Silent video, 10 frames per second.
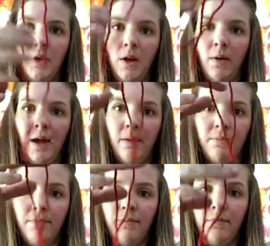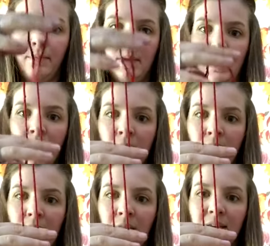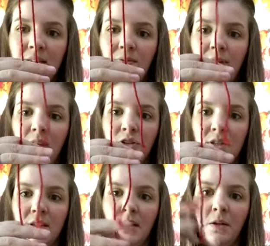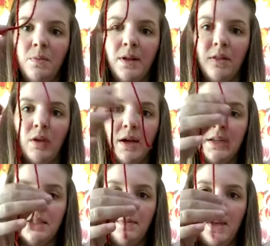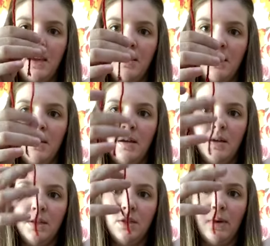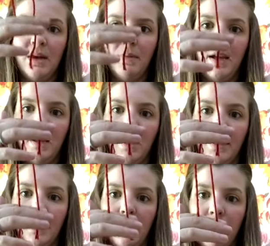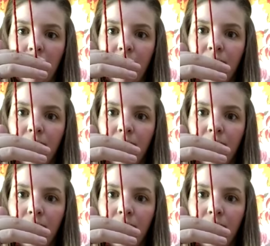Okay. Now these feel just a little bit long to me, so I might cut them.